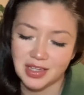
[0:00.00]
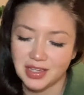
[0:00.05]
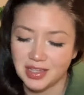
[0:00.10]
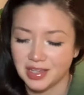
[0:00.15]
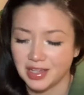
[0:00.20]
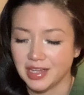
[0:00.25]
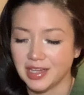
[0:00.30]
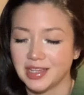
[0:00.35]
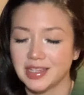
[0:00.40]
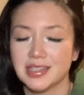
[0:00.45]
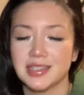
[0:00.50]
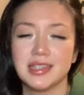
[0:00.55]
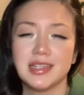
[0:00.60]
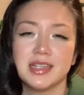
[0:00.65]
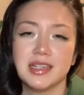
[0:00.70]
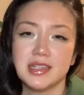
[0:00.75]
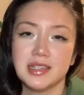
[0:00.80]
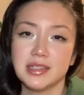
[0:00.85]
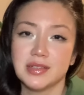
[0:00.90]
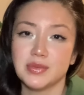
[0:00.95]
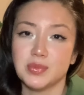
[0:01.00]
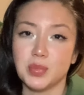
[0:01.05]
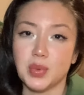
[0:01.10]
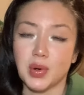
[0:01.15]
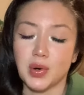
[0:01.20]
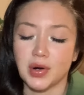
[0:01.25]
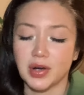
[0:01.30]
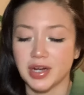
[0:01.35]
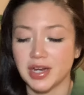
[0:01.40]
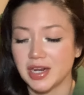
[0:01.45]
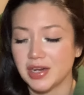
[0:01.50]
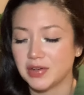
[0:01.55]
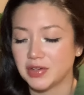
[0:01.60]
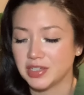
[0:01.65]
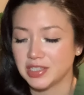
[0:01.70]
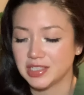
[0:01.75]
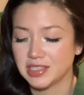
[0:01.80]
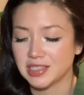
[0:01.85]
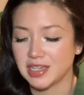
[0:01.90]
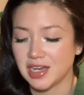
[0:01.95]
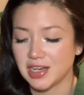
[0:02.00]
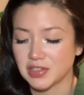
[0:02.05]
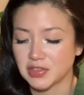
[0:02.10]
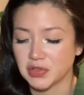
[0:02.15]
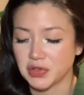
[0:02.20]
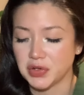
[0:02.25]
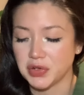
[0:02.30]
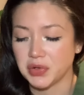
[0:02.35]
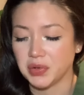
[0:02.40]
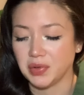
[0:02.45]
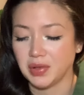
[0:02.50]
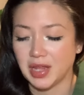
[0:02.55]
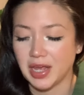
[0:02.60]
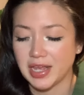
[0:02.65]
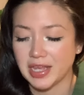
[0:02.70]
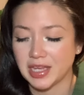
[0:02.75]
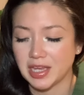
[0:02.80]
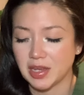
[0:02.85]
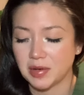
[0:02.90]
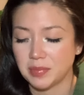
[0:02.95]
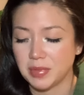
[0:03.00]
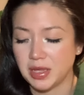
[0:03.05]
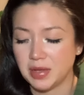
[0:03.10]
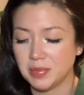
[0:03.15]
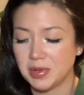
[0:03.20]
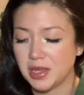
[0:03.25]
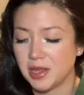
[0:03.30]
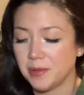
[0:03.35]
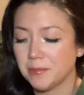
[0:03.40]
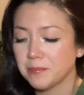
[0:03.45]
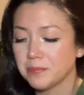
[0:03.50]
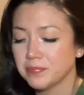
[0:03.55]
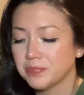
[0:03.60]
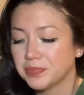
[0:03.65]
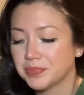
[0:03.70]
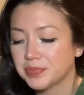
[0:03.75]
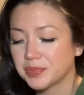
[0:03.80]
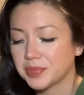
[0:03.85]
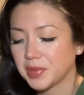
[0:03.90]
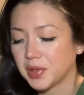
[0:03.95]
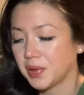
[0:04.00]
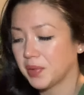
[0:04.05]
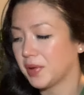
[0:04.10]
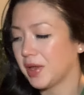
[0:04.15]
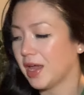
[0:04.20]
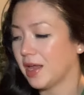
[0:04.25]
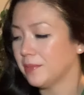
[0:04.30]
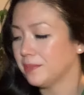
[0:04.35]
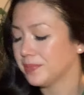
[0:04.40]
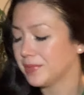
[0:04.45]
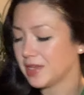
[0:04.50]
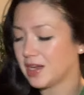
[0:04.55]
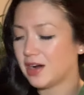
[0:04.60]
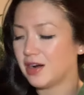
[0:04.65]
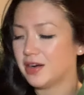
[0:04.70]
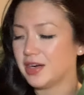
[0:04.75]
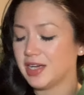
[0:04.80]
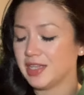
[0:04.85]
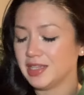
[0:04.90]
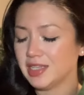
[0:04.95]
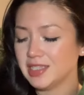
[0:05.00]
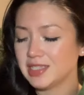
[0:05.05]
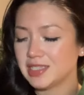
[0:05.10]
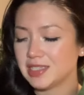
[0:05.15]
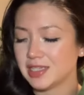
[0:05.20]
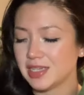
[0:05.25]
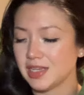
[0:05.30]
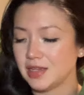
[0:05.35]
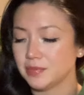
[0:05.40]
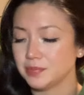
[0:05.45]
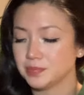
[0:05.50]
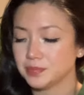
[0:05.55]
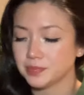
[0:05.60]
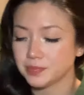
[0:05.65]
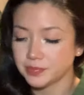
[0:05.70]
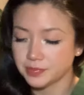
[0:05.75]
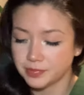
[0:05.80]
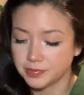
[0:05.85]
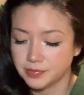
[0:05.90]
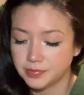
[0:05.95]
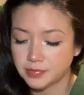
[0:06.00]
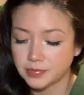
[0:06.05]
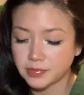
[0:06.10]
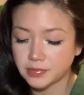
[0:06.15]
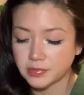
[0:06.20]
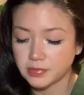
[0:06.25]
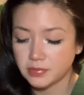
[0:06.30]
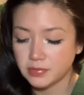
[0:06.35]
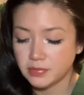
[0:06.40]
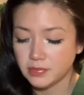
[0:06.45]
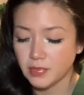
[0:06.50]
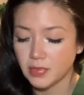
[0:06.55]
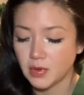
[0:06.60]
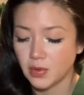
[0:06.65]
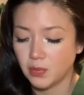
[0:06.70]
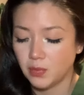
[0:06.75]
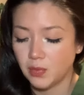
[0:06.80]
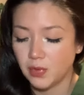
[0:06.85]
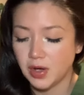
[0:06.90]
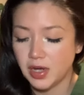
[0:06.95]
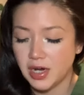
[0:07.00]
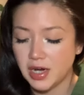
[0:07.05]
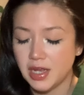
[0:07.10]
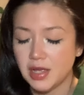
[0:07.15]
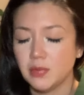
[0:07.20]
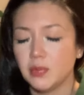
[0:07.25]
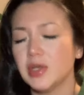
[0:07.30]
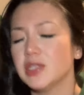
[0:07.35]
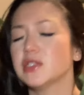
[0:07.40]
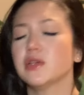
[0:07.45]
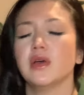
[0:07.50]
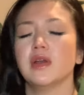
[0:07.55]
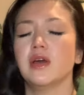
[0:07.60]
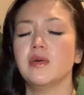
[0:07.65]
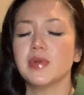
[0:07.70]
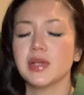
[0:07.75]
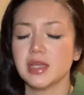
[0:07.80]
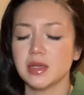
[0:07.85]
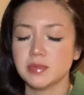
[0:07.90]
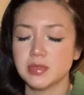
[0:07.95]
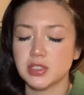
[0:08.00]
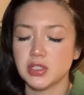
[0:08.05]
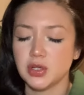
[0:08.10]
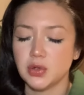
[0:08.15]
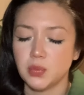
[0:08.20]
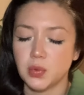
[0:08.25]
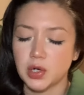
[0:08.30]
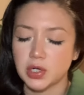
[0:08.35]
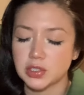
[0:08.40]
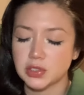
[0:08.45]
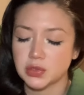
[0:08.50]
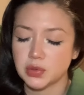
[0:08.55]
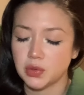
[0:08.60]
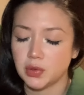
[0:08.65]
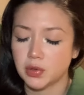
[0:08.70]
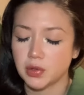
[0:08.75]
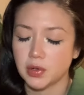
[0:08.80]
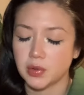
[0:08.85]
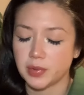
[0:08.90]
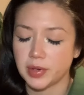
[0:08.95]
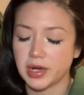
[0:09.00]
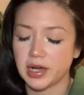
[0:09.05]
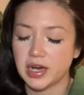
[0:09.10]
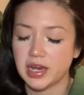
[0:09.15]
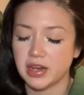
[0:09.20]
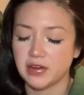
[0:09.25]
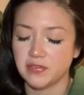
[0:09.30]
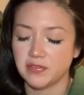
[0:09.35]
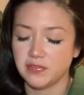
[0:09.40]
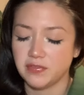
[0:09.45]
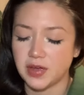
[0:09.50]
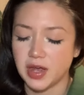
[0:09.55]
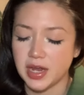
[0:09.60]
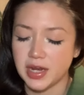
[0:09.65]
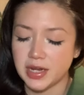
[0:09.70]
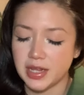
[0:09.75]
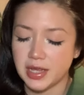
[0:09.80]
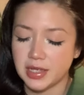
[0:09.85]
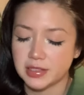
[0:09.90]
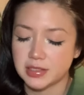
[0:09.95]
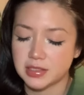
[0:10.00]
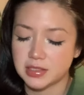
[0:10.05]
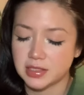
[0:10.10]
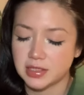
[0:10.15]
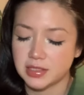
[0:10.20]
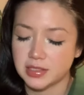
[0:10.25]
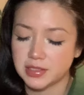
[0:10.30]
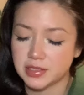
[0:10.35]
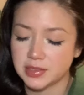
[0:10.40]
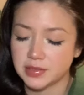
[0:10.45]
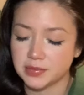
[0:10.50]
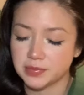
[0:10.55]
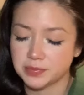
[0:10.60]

like boring, or it sucks, or you don't like it maybe. Okay. All right. Let's see. What's going on when it comes to your work, school, career, and finances?